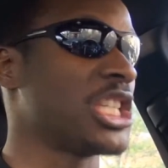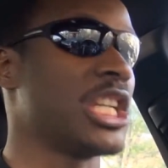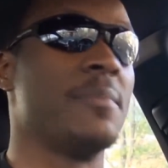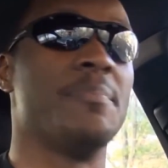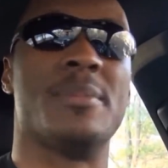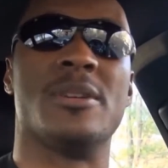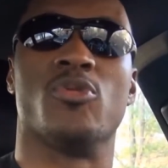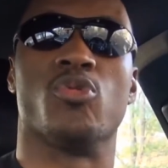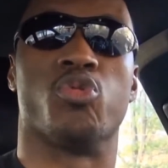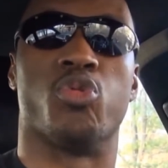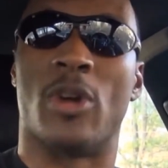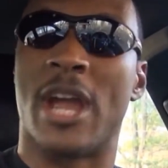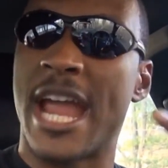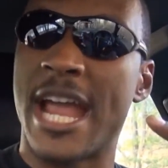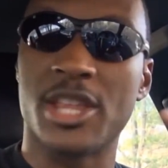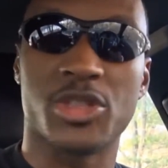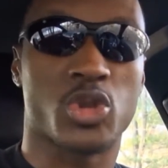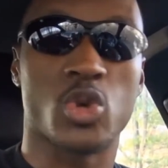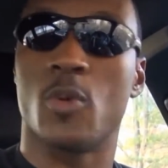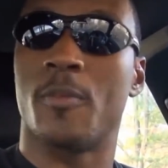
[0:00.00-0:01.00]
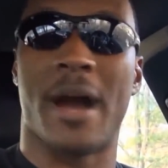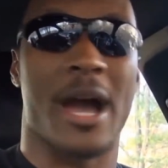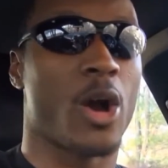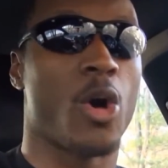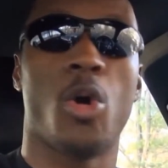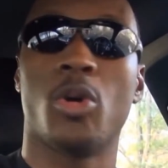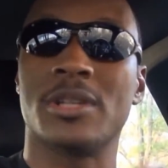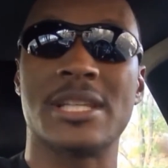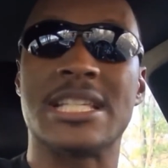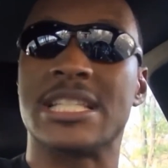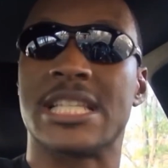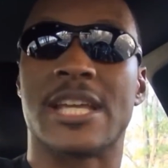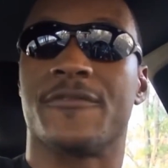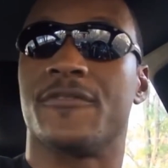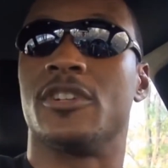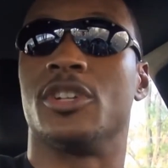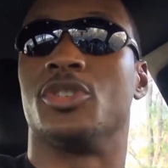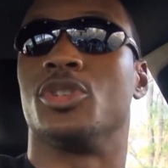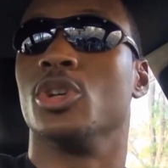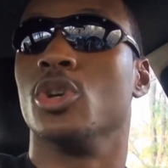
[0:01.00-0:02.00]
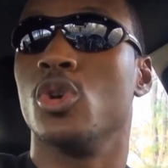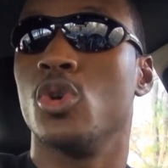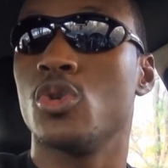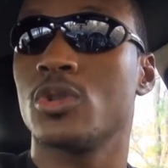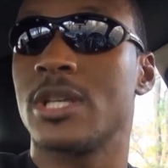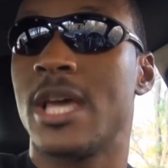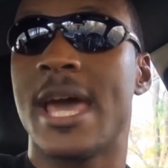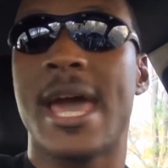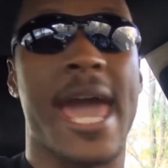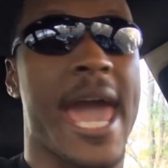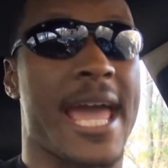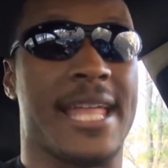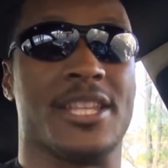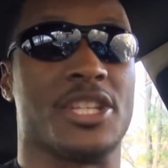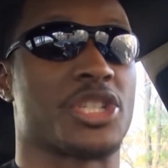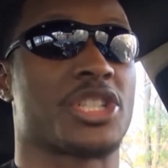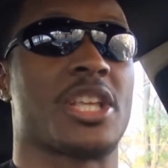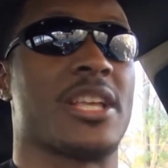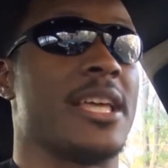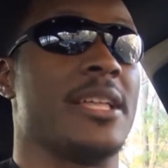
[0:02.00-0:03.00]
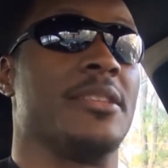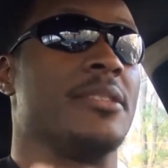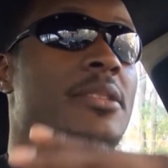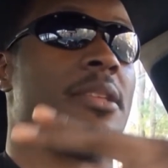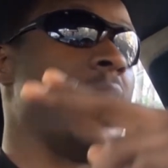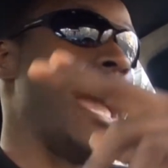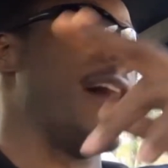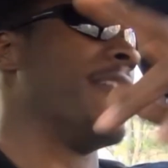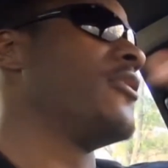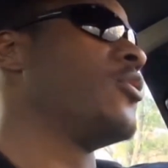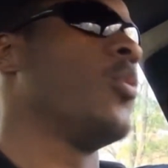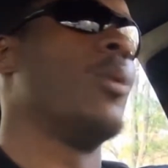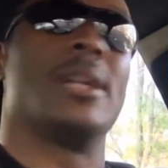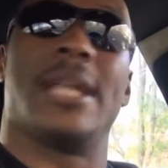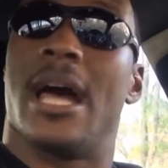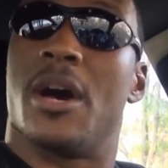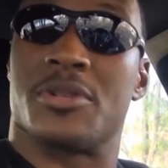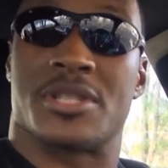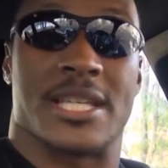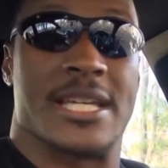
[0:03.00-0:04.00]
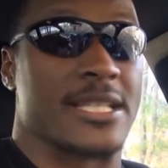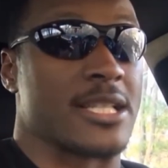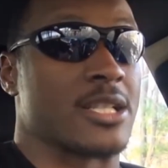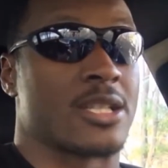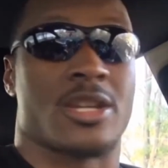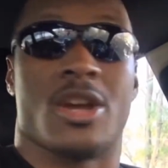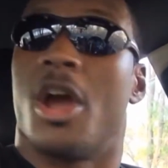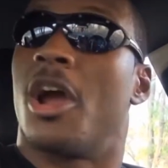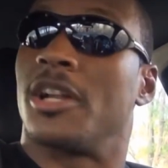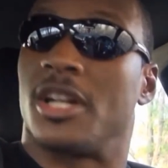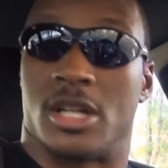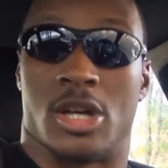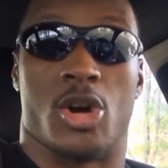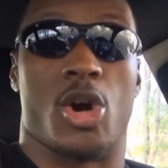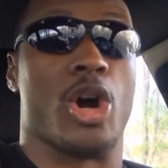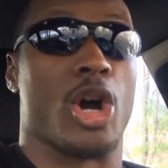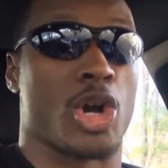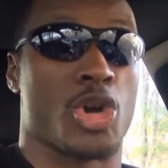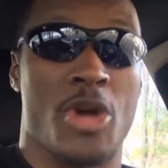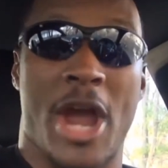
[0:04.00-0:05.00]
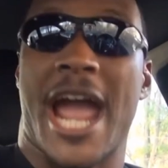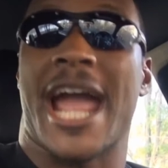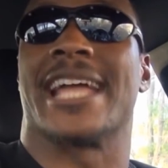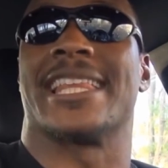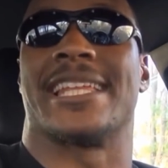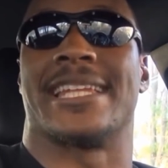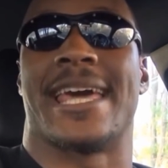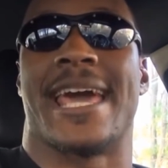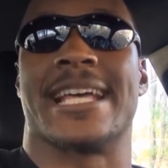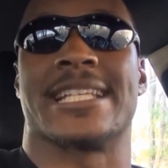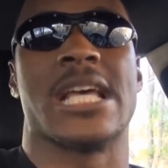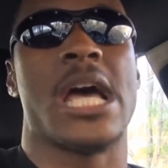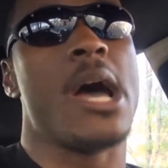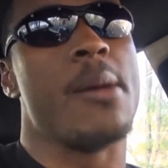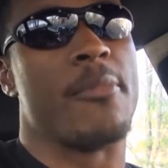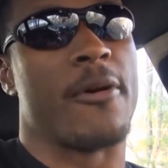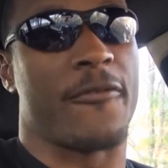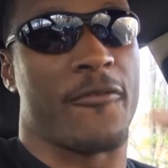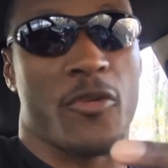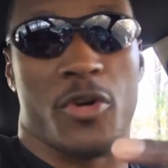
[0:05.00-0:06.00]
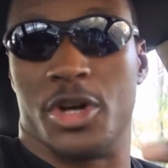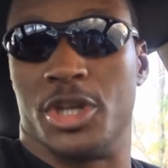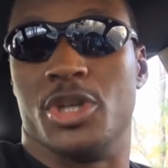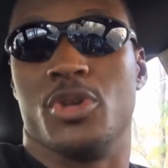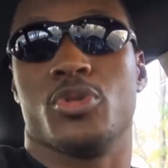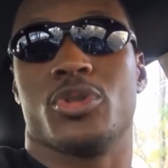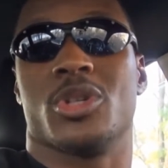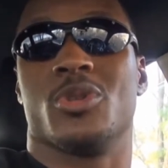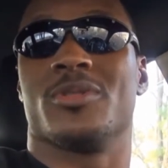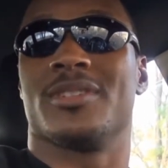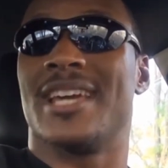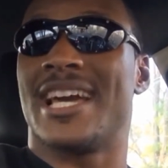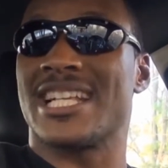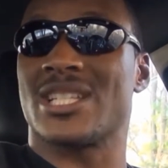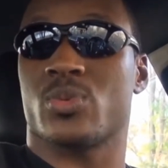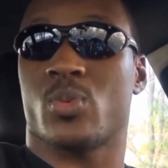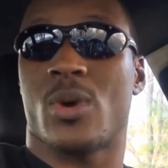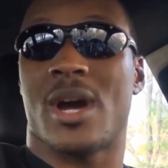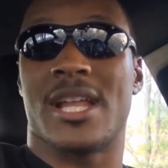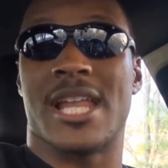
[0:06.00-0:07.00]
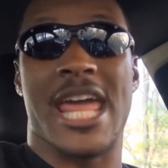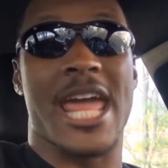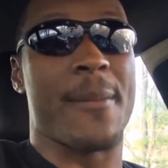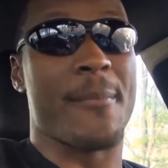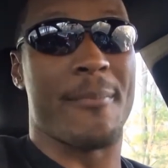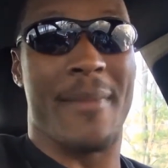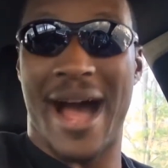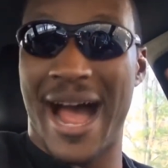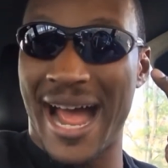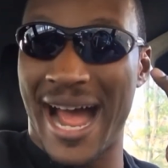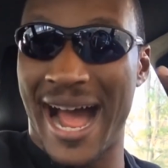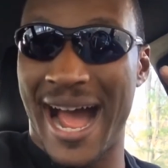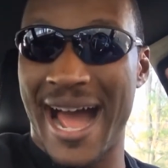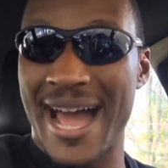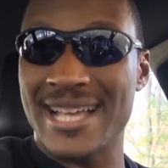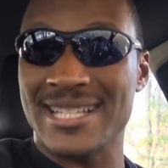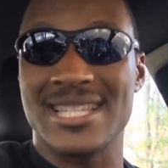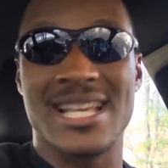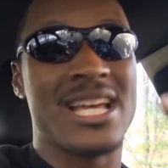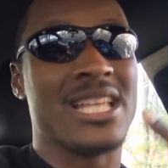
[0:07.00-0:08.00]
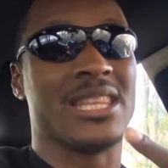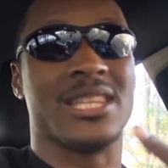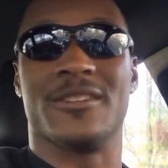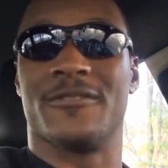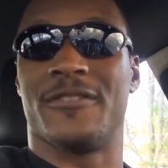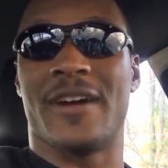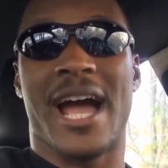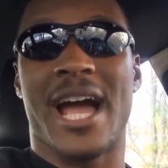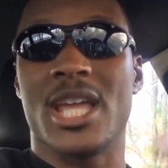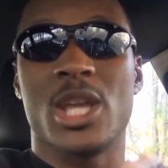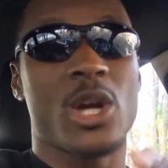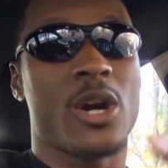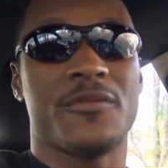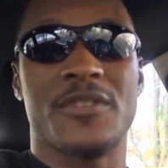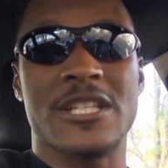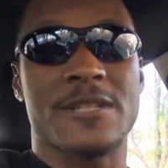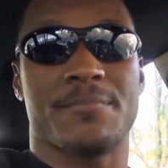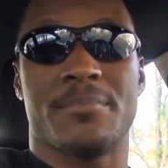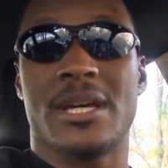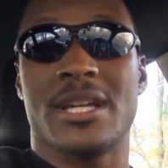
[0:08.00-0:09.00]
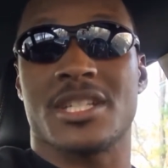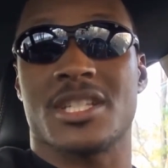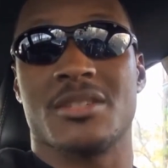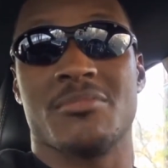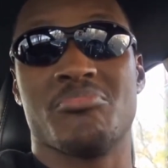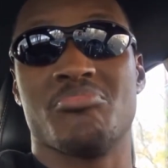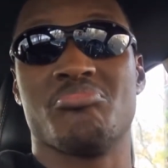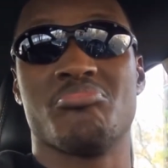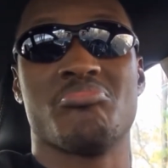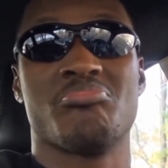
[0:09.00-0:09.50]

she done been ran through by all these different dudes, and, the and everyone else gets a turn at her or a crack at that ass before you do, guess what? In my eyes, the value of this bitch,